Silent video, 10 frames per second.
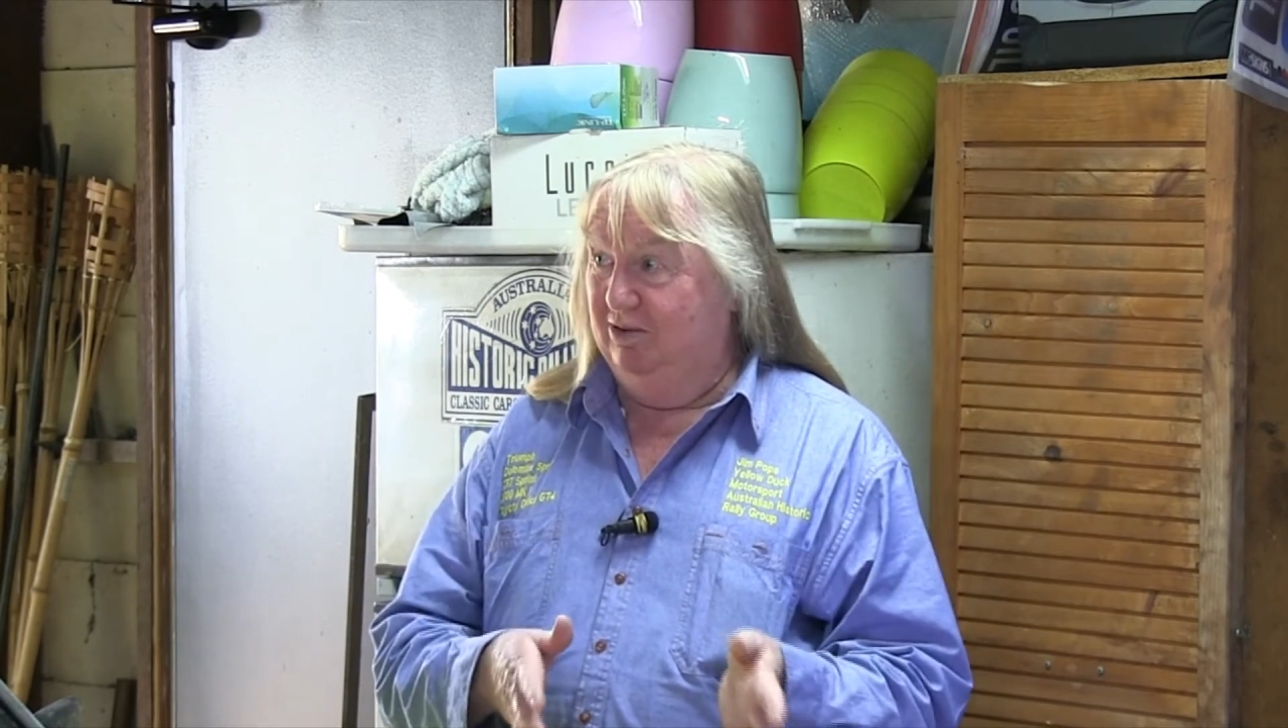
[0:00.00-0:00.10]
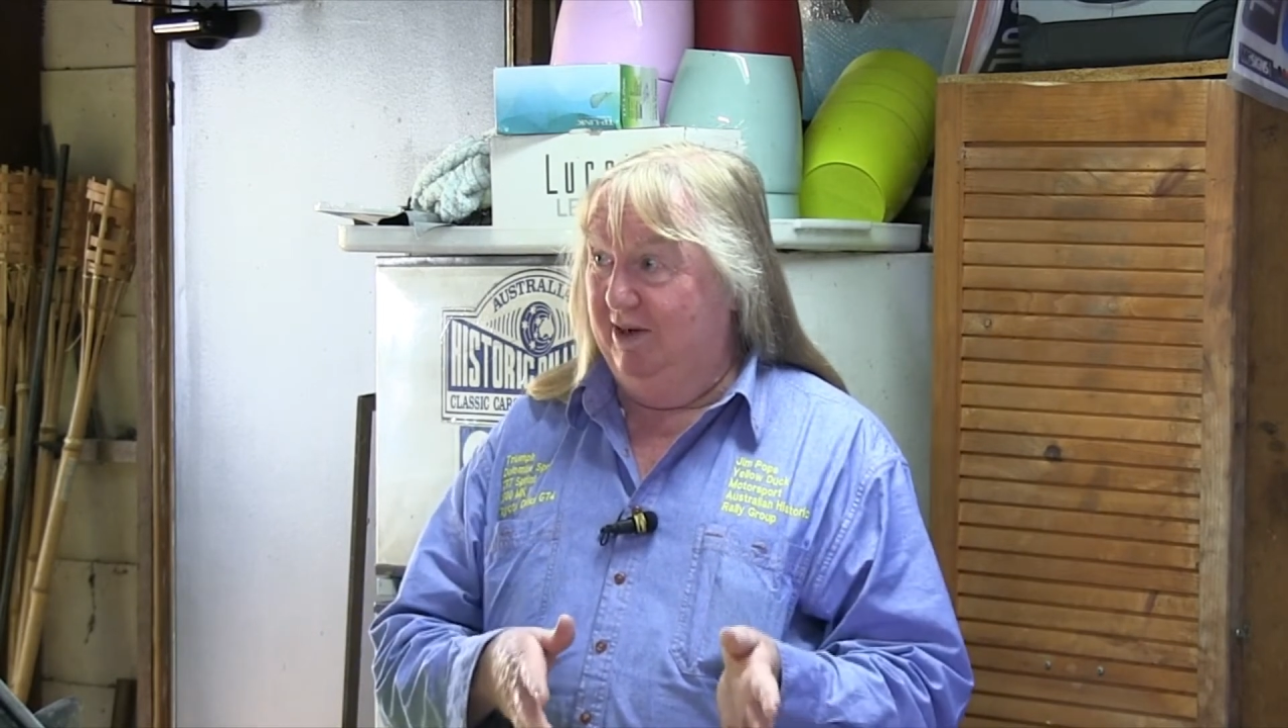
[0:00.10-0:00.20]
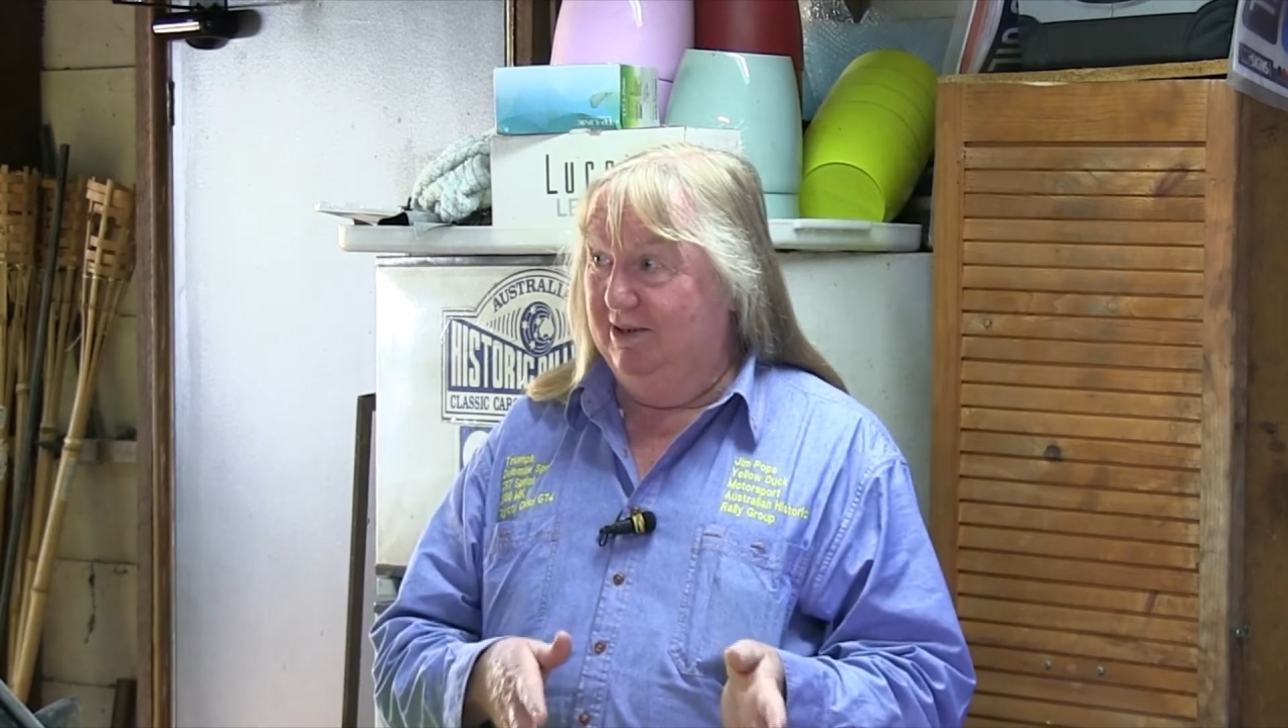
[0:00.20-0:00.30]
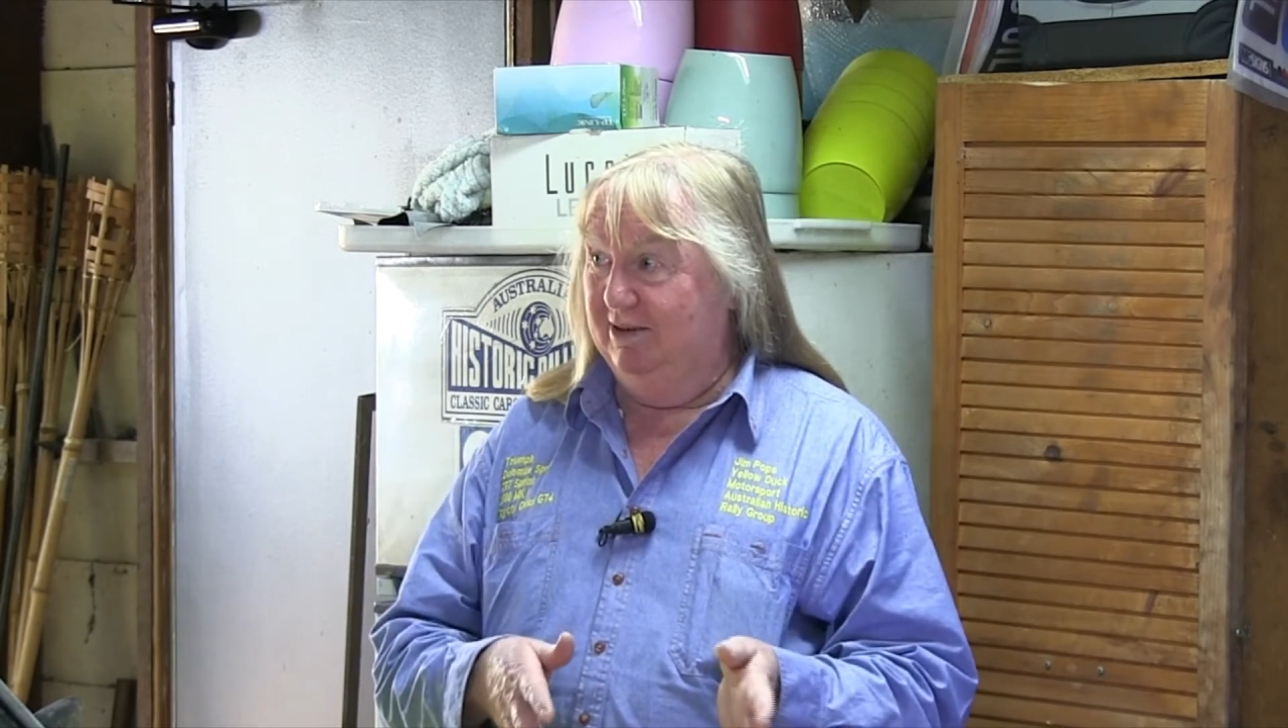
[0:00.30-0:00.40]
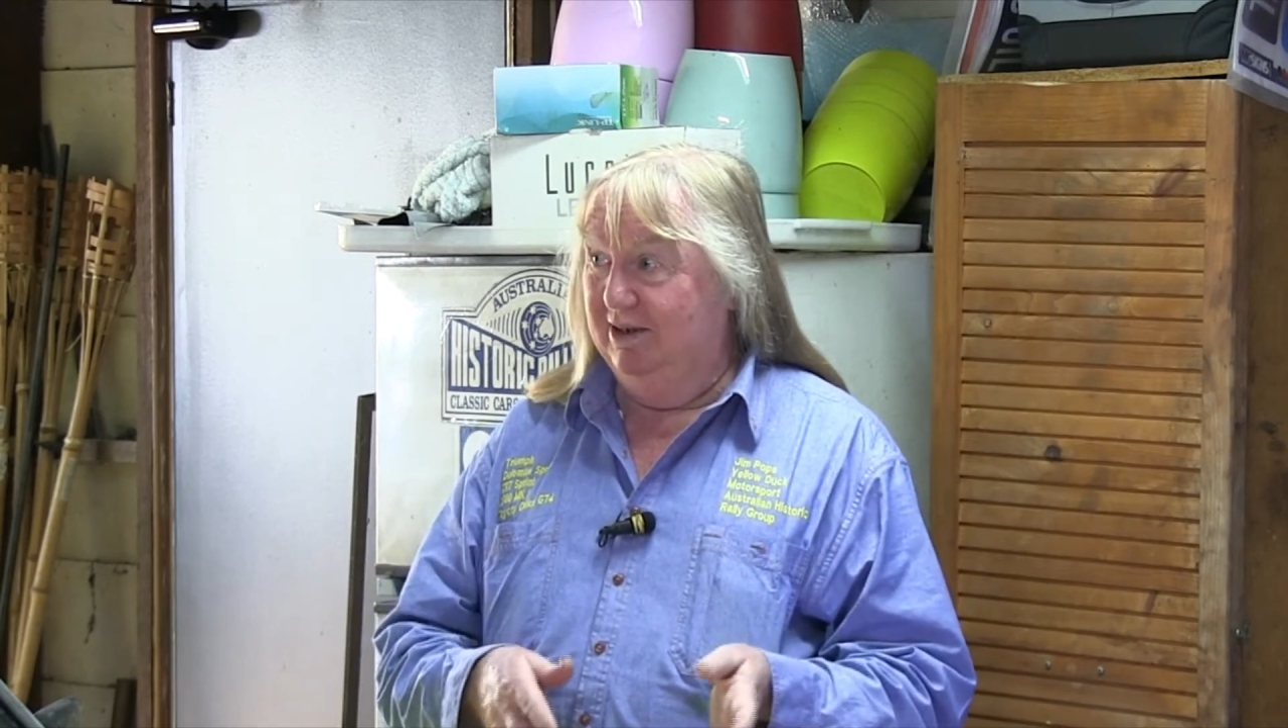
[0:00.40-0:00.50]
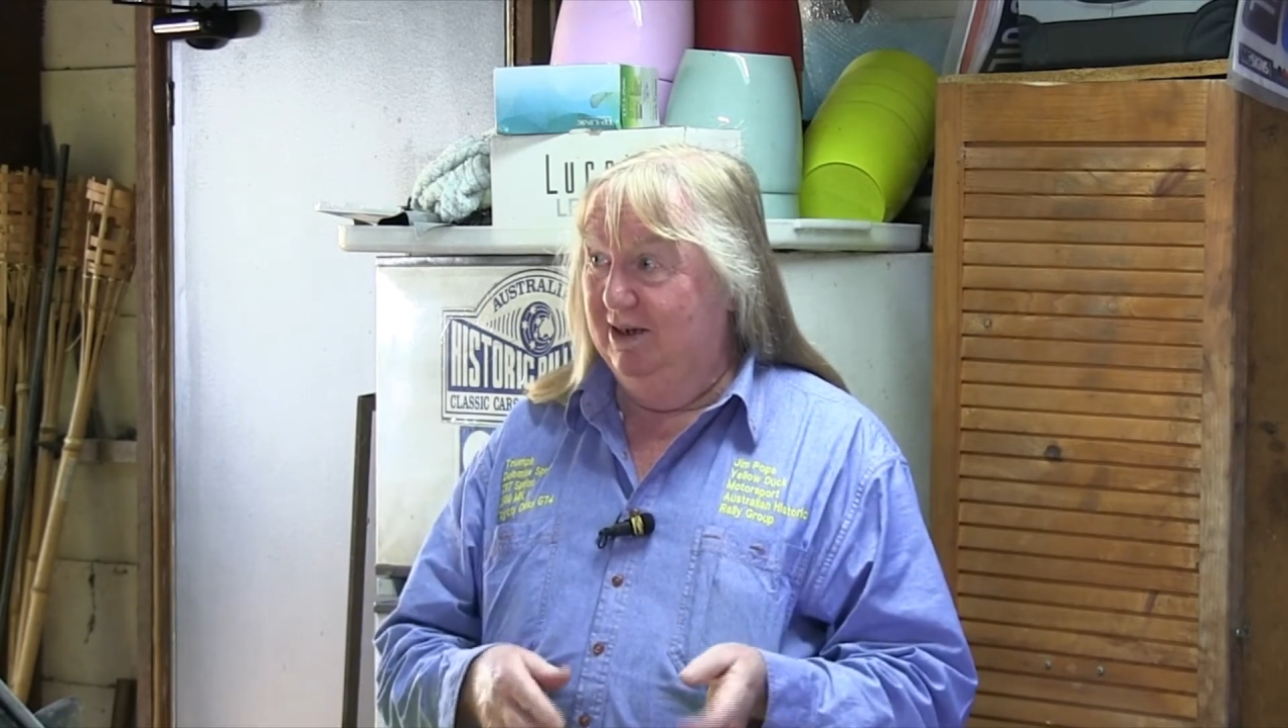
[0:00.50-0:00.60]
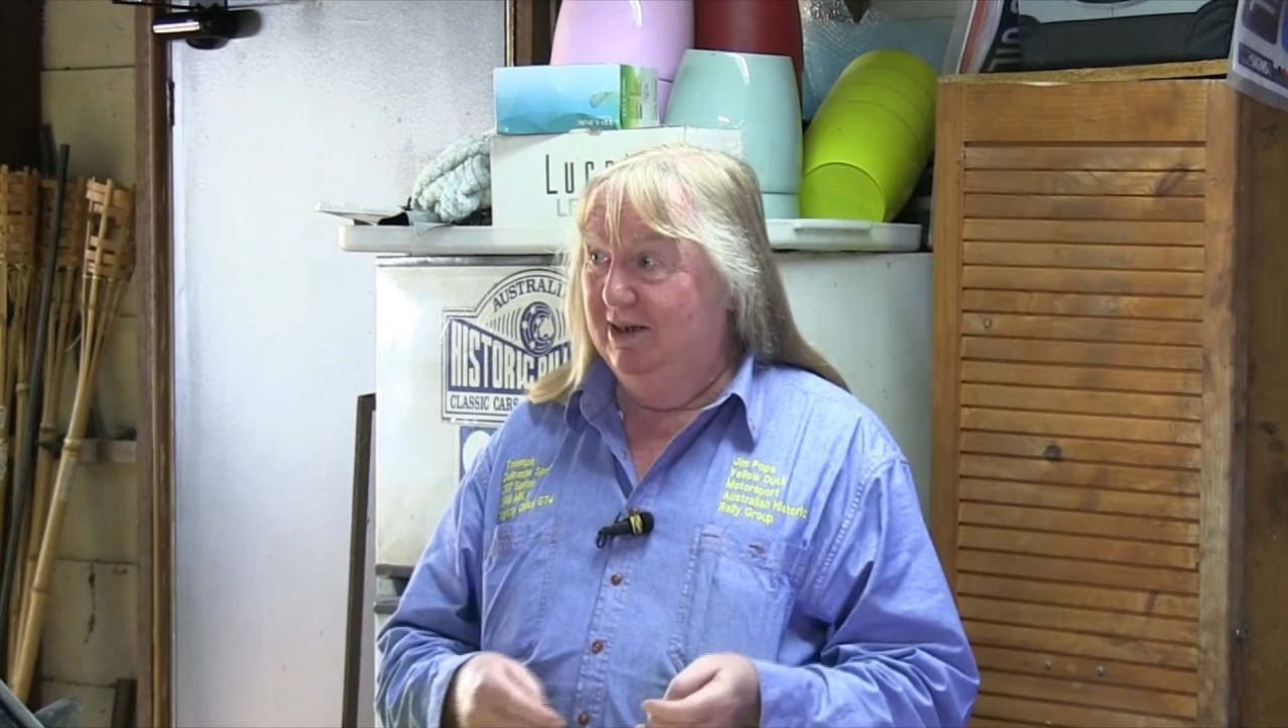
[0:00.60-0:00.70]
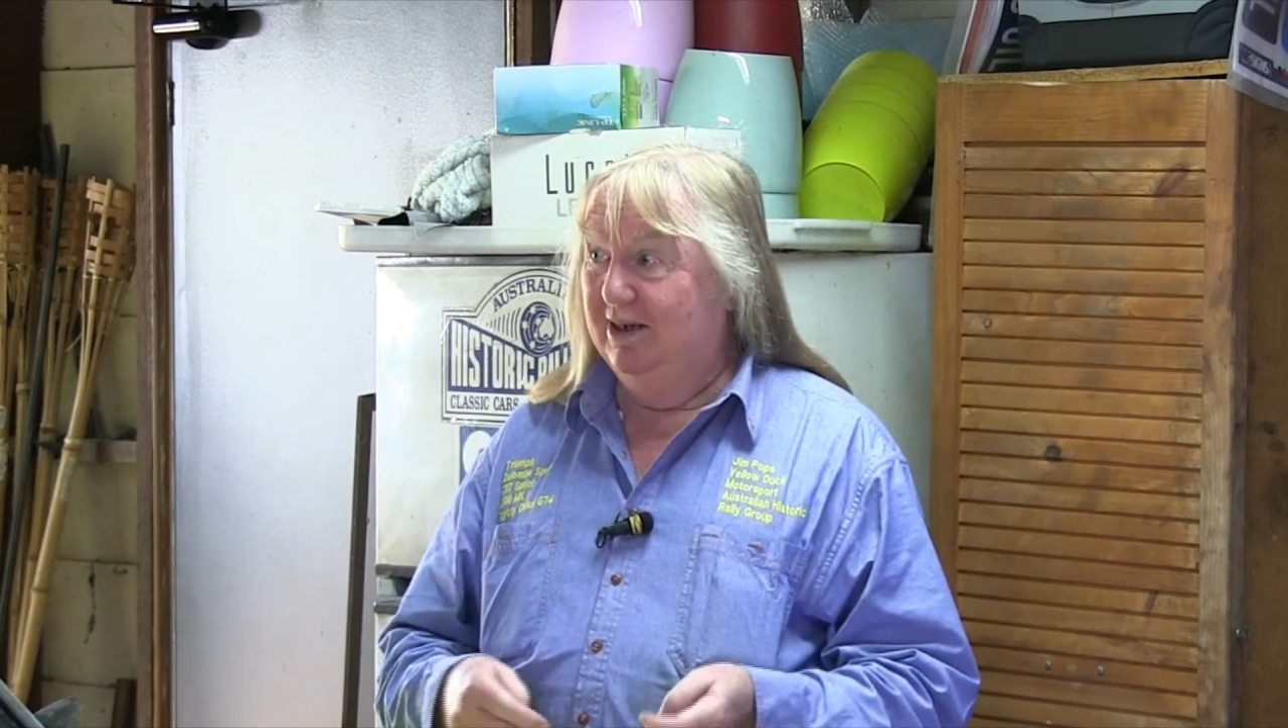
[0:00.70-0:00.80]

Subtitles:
correctly.